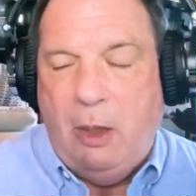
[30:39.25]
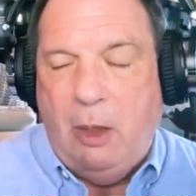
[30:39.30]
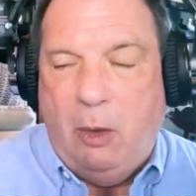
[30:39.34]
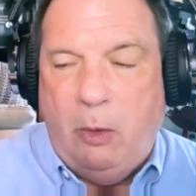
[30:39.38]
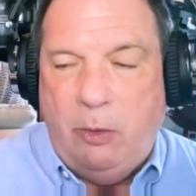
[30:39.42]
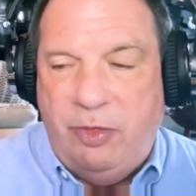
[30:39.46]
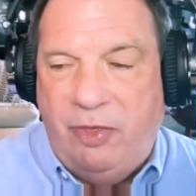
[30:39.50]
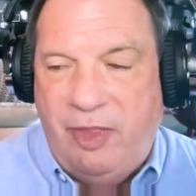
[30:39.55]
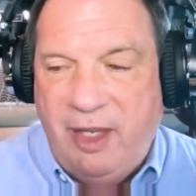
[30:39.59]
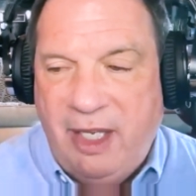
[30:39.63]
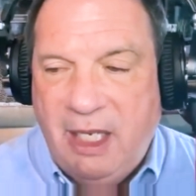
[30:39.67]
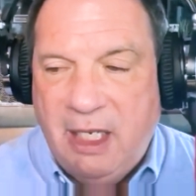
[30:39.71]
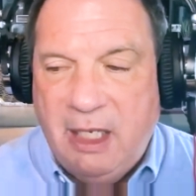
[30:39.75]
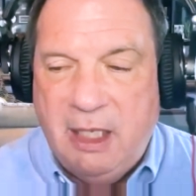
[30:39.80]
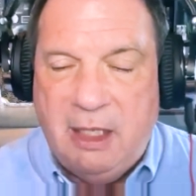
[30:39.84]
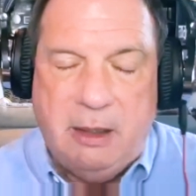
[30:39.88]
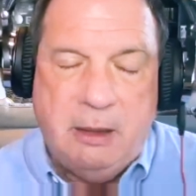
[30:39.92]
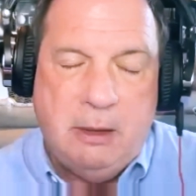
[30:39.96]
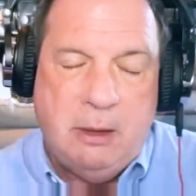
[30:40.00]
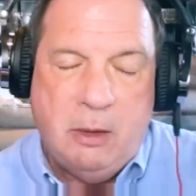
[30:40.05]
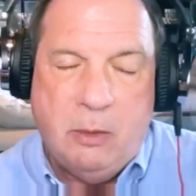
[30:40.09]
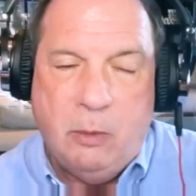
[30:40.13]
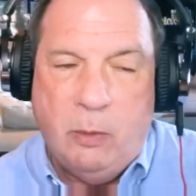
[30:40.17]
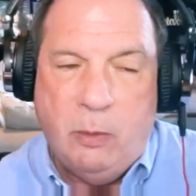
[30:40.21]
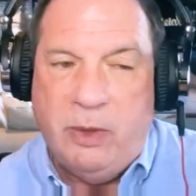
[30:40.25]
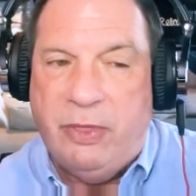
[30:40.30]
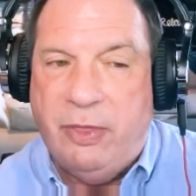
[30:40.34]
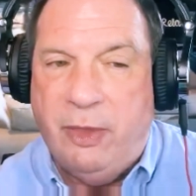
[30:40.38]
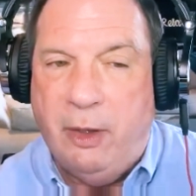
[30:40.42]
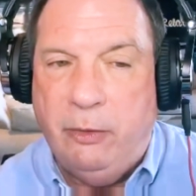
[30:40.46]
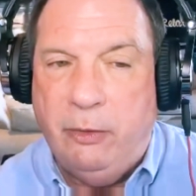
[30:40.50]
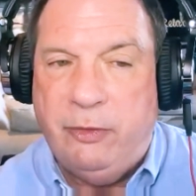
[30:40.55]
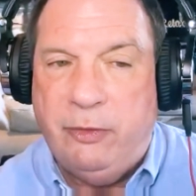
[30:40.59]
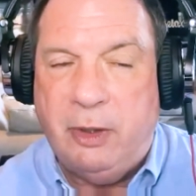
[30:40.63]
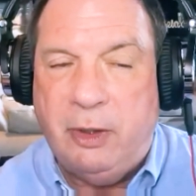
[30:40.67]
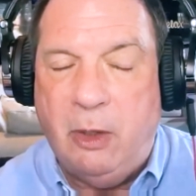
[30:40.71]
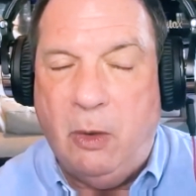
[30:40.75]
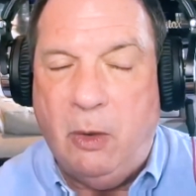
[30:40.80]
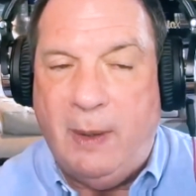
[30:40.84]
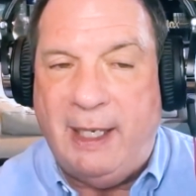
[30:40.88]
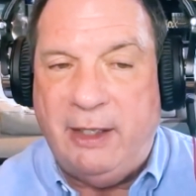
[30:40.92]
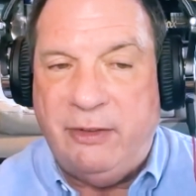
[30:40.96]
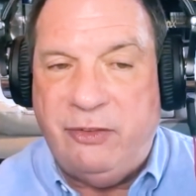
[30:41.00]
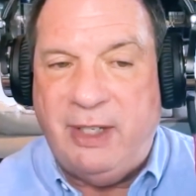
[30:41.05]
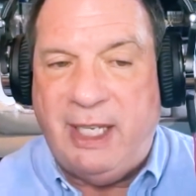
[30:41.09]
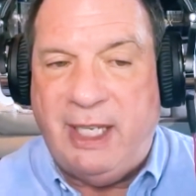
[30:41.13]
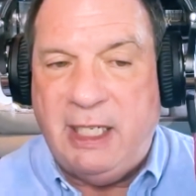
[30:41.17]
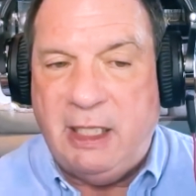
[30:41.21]
Then with those that go
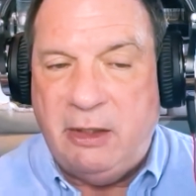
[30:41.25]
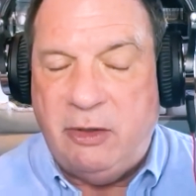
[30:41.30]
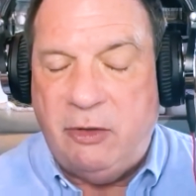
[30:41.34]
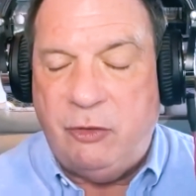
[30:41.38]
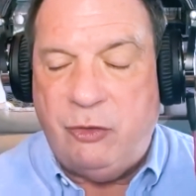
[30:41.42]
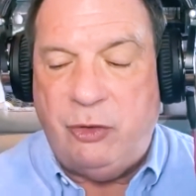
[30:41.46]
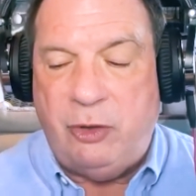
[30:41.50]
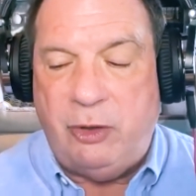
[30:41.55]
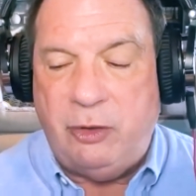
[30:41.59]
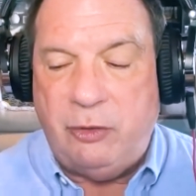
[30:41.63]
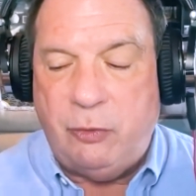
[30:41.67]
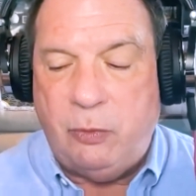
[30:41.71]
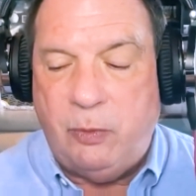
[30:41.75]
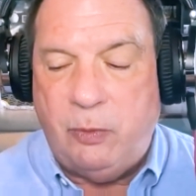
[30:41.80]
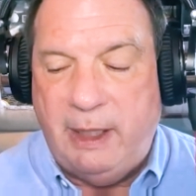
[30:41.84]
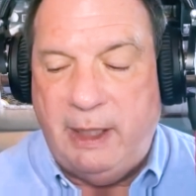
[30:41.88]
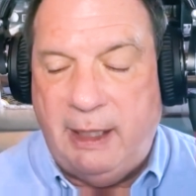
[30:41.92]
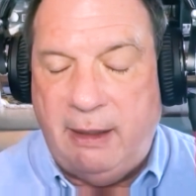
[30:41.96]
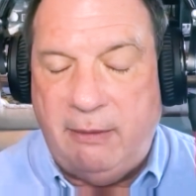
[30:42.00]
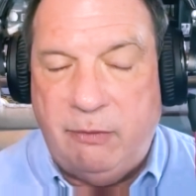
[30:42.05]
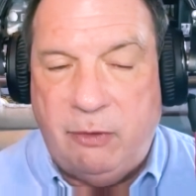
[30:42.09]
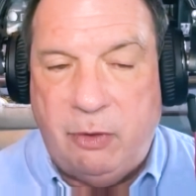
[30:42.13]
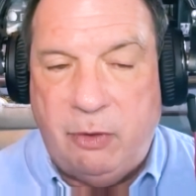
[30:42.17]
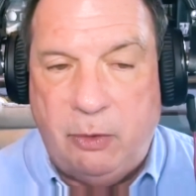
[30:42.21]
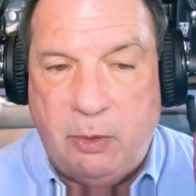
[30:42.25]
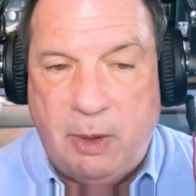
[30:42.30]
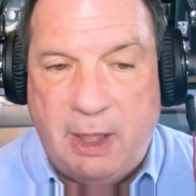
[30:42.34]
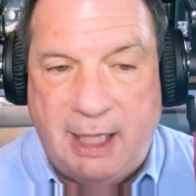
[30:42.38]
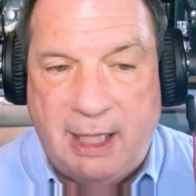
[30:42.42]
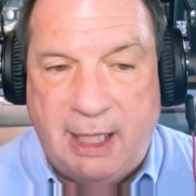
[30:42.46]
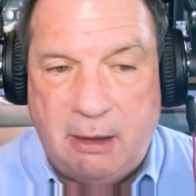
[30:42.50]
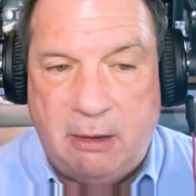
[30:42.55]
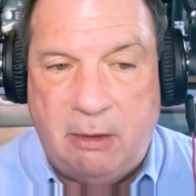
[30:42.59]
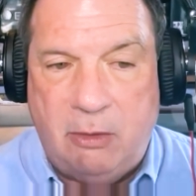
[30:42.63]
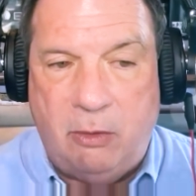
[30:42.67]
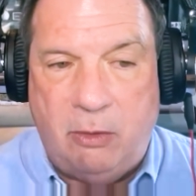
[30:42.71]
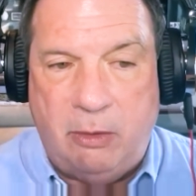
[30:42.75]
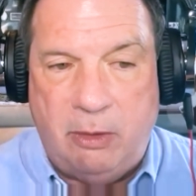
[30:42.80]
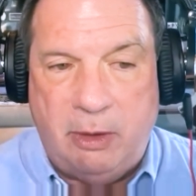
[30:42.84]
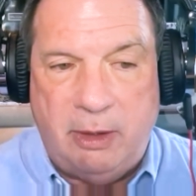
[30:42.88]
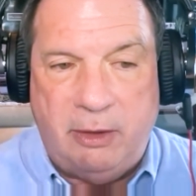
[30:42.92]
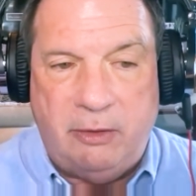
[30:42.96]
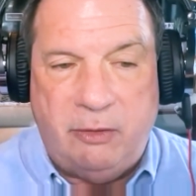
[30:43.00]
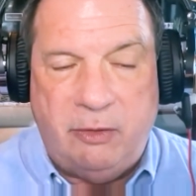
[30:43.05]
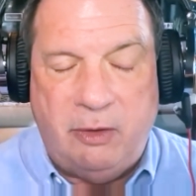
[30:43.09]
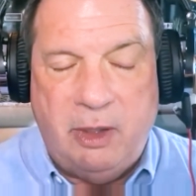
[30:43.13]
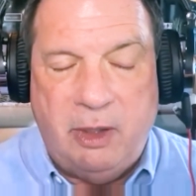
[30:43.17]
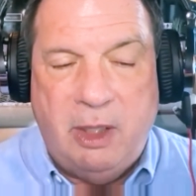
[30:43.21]
outside of the church, we have two
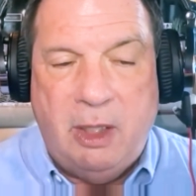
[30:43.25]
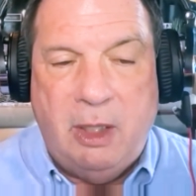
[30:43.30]
categories.